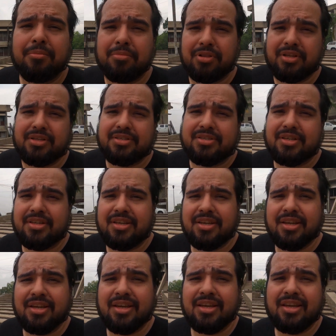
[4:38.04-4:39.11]
Belize
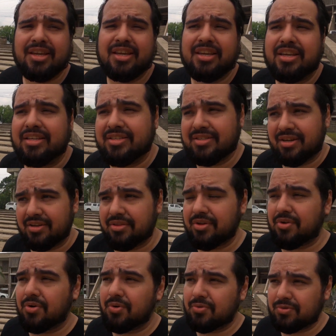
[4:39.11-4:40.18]
City is on the
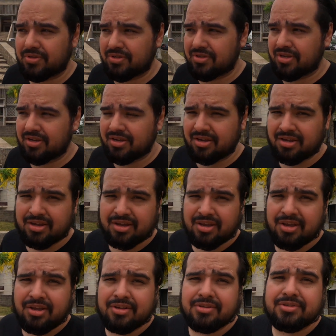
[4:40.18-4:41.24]
coast.
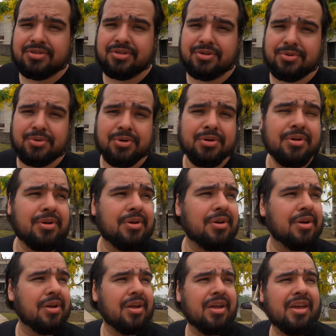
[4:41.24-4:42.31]
So
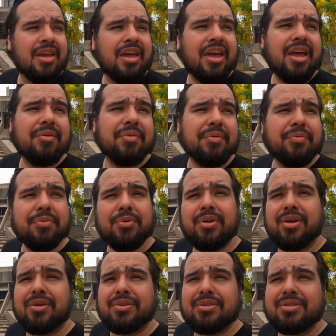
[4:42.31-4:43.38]
every few
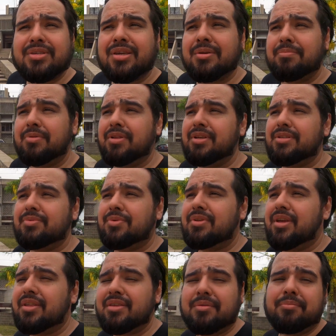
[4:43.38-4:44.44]
years Belize would
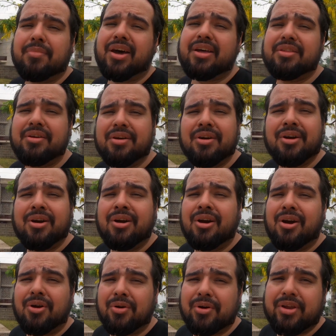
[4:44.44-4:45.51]
get a bad
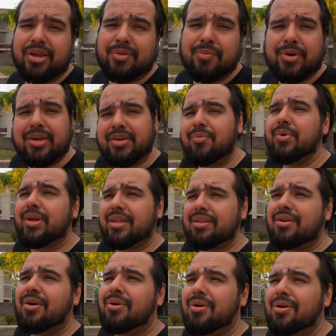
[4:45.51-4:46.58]
hurricane. We
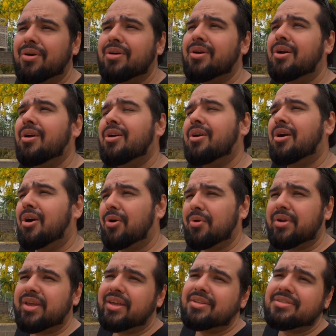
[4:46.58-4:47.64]
get
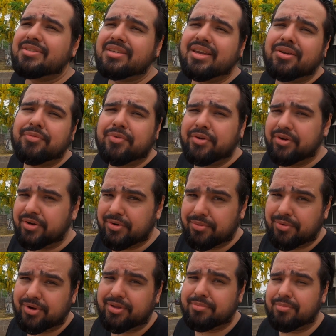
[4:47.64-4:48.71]
hurricanes every year,
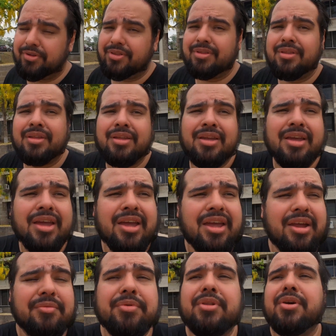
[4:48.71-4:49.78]
right? But
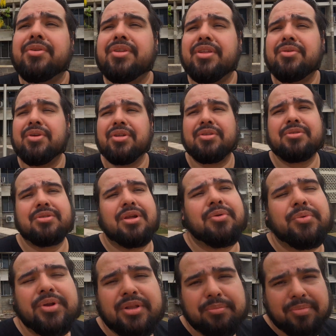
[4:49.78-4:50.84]
every now and then you get a
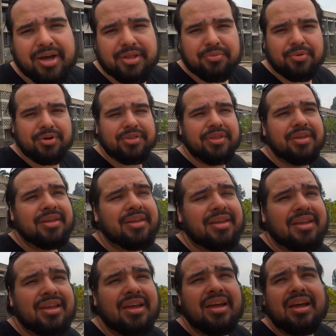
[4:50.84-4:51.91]
really bad one,
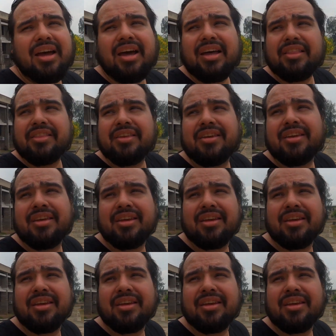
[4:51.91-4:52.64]
and